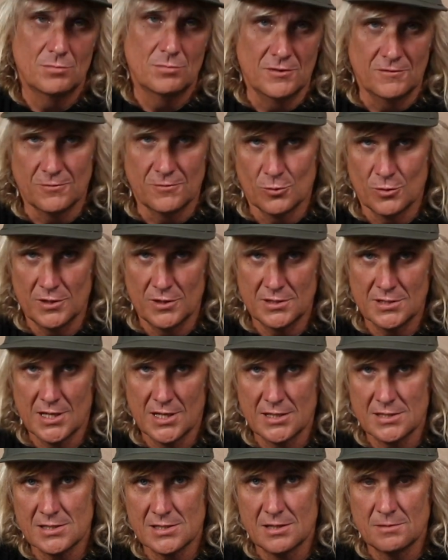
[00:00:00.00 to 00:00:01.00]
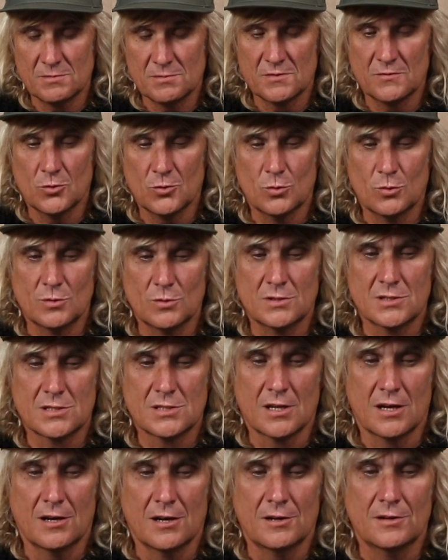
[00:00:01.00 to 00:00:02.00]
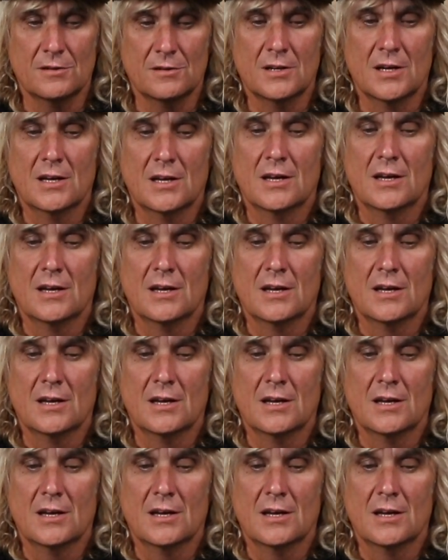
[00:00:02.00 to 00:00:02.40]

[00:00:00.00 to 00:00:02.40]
before you take steps forward. So